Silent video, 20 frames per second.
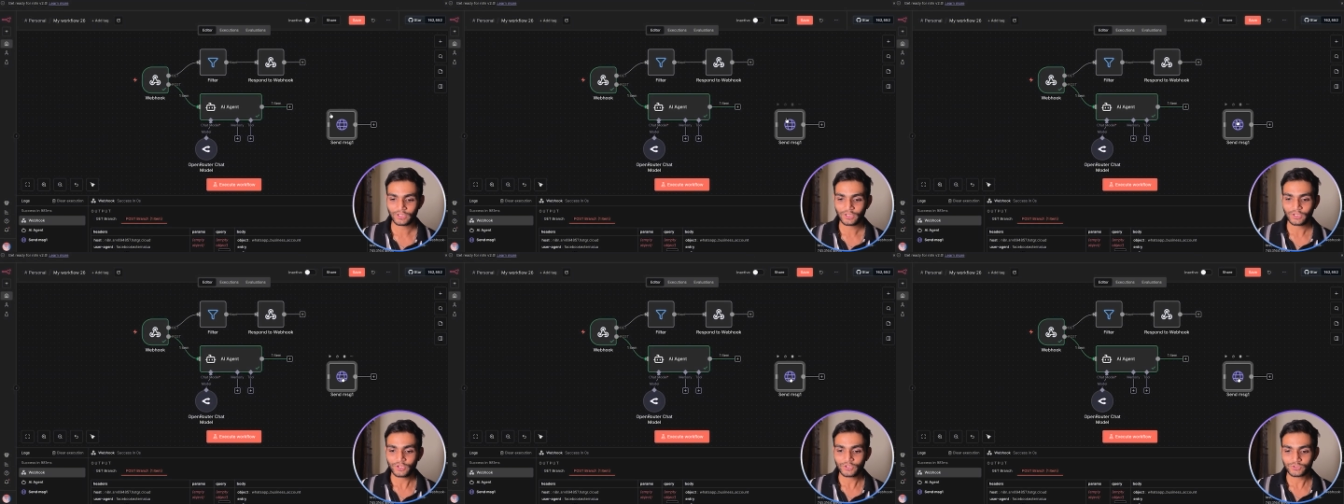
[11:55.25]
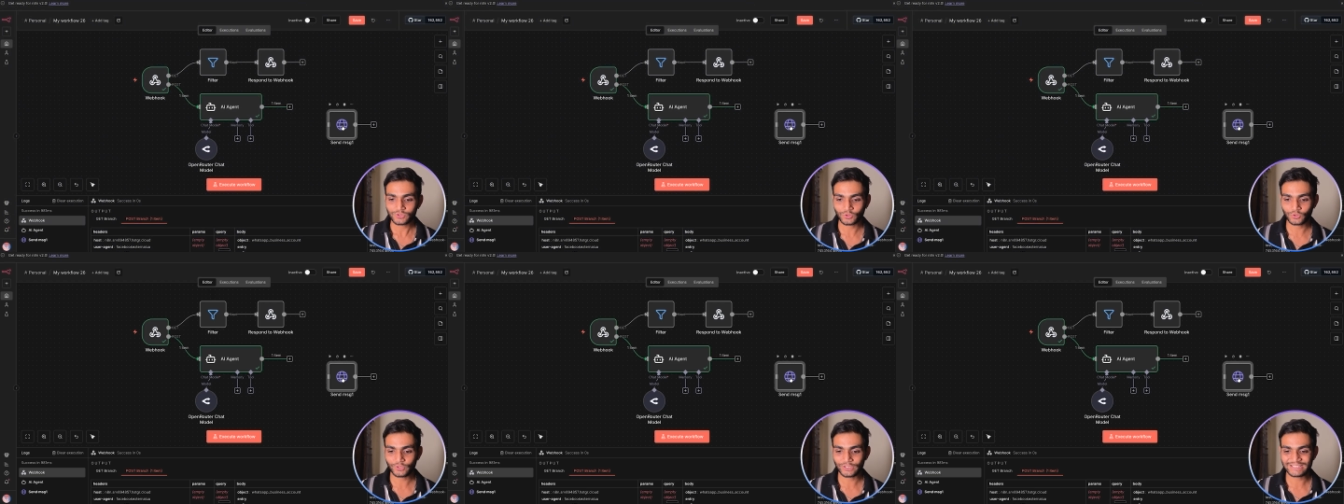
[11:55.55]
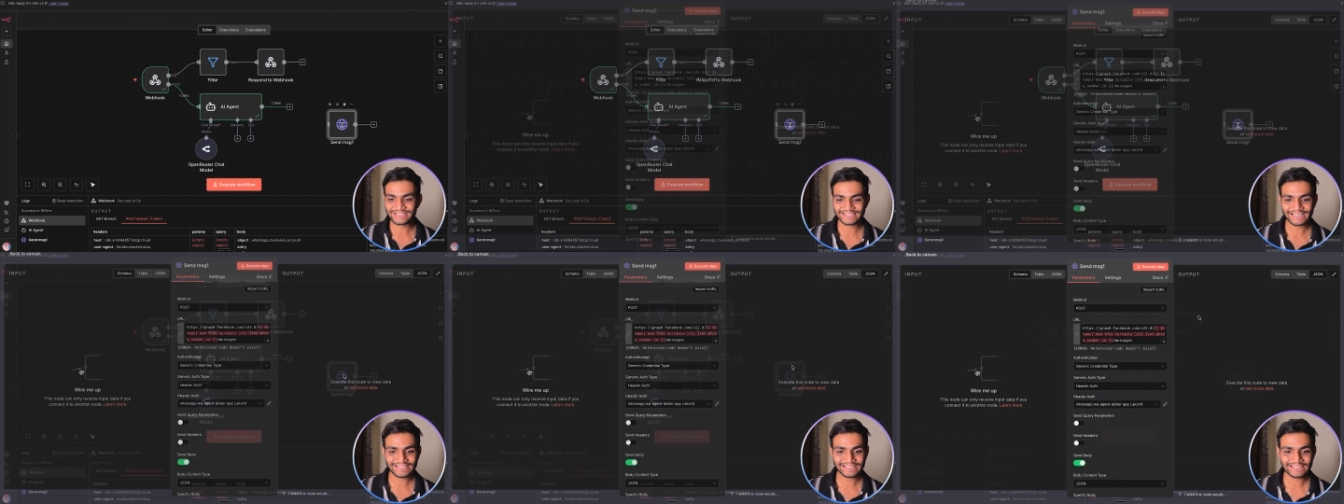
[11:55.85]
So
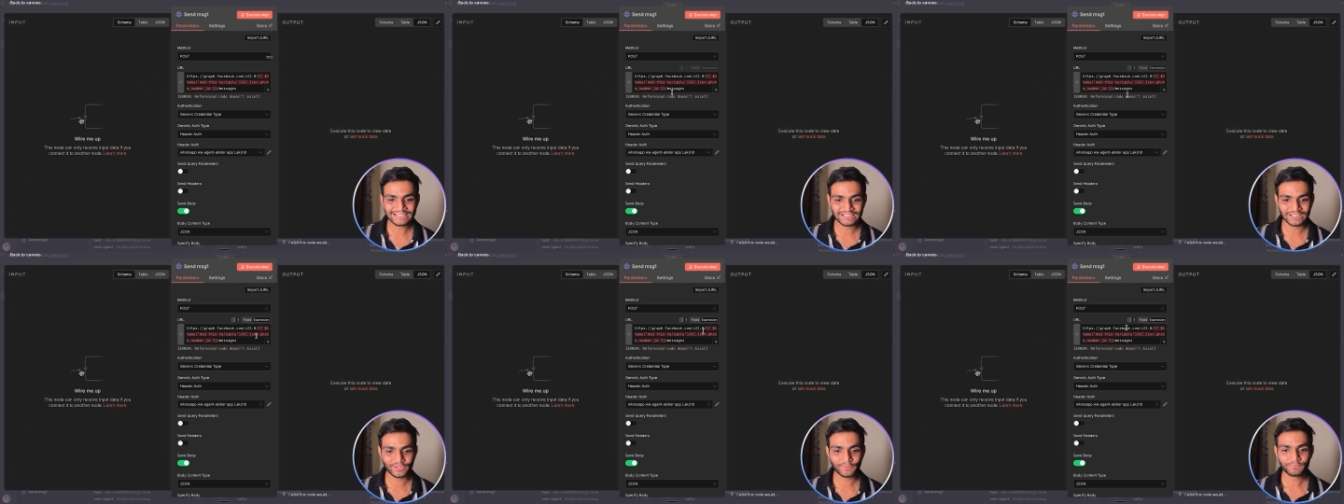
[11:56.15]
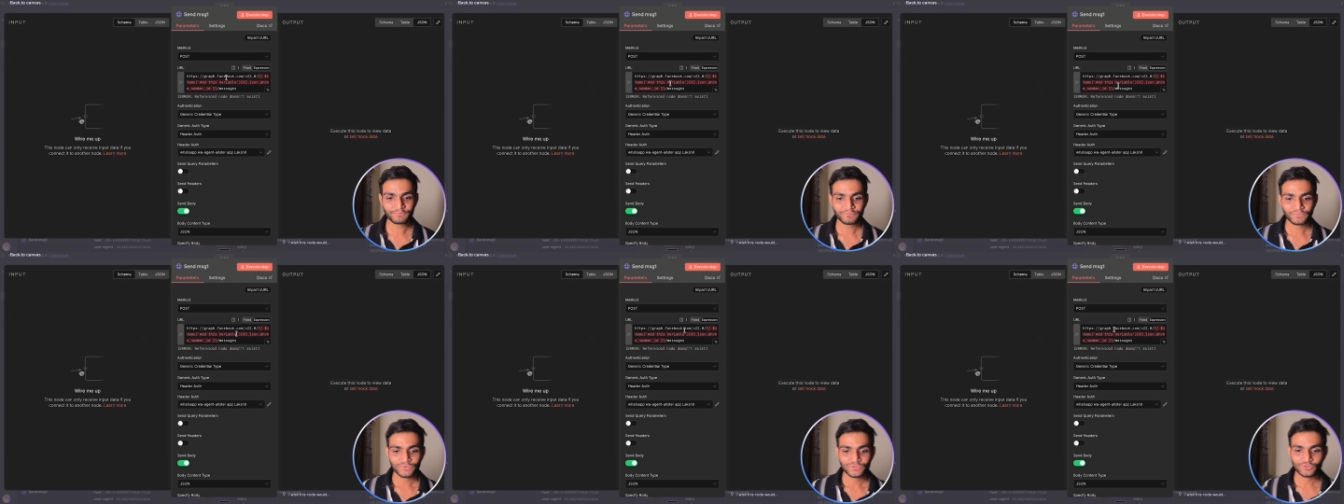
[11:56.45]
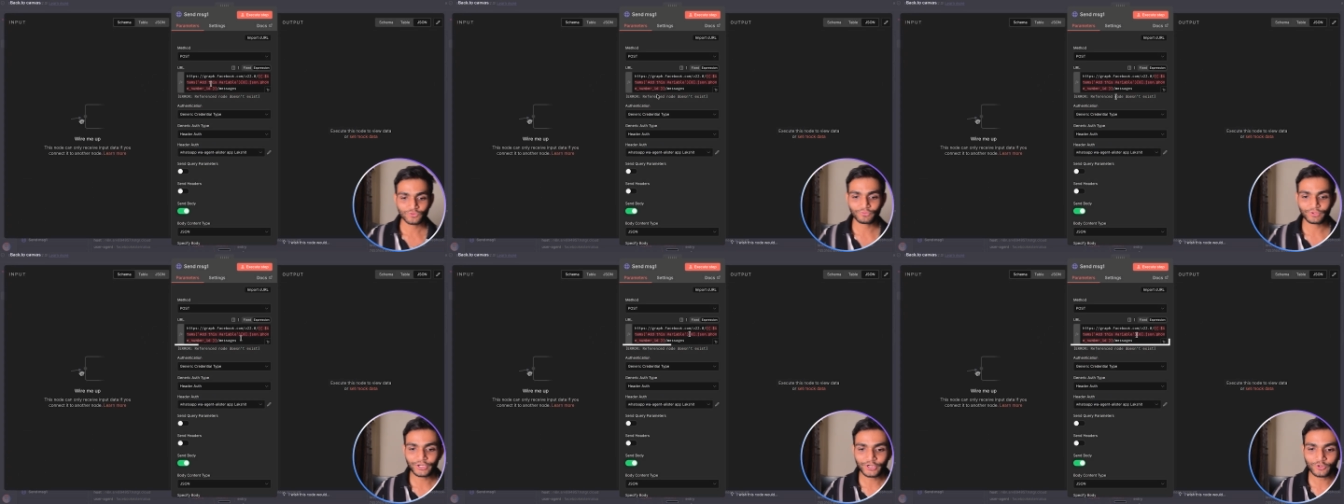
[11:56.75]
inside this thing,
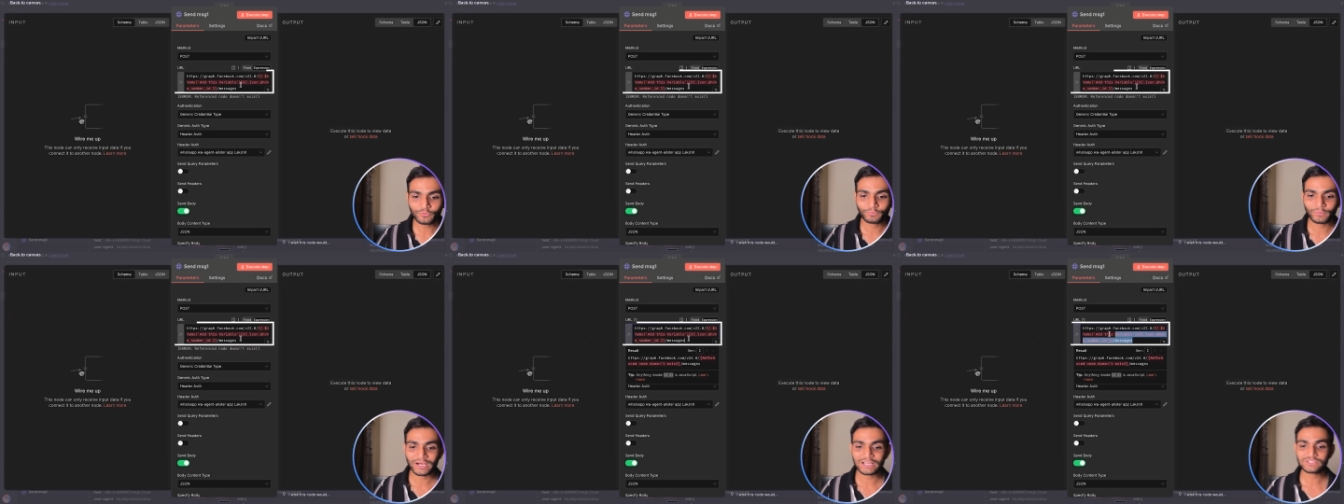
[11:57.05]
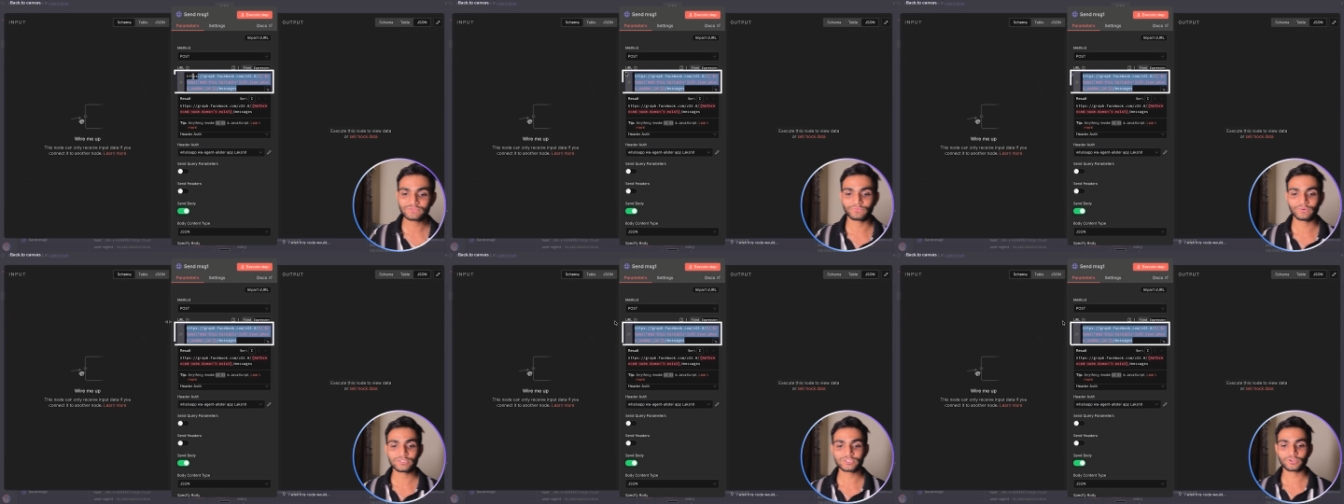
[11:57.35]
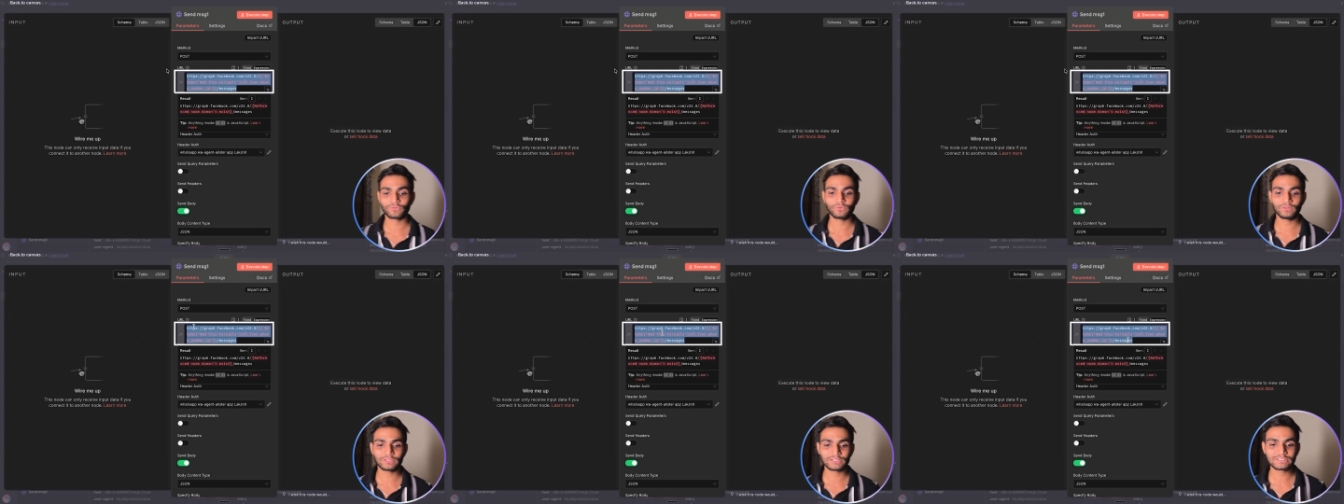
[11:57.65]
so we need to pass first
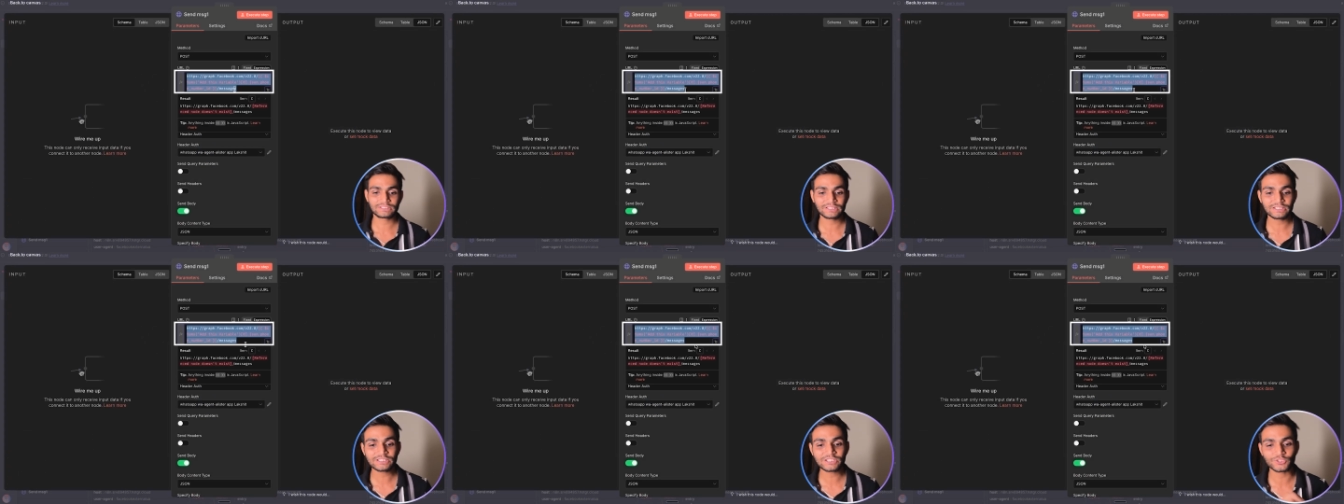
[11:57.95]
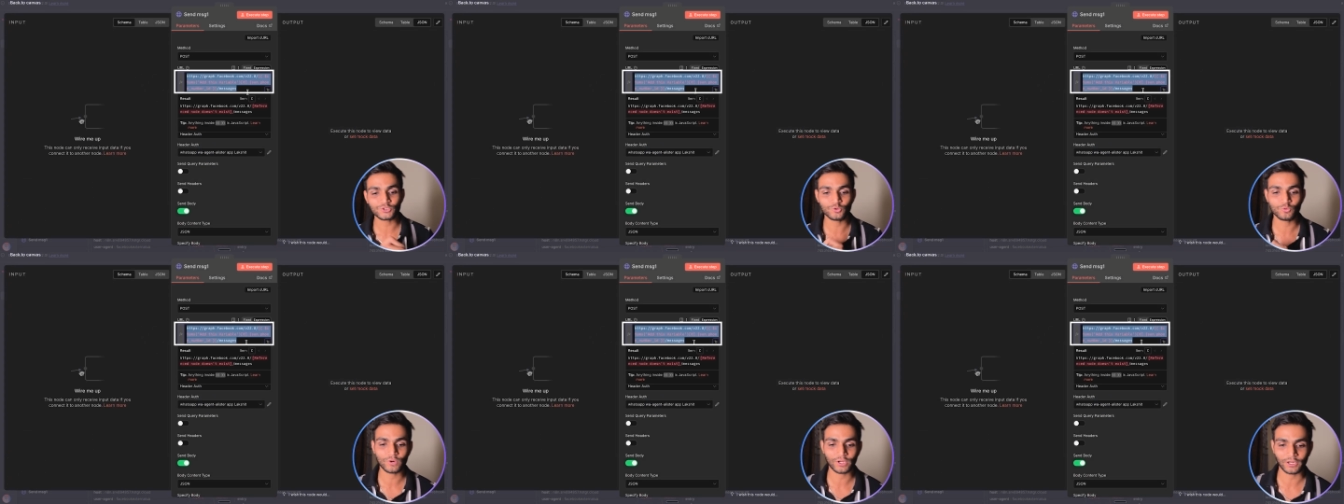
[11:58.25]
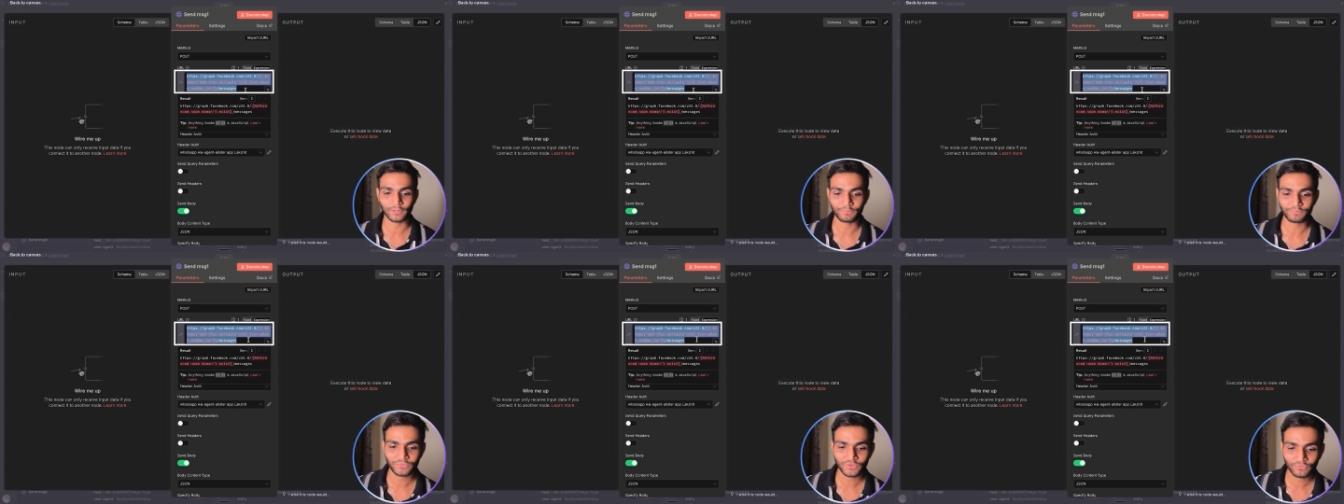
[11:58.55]
of all, this thing is URL.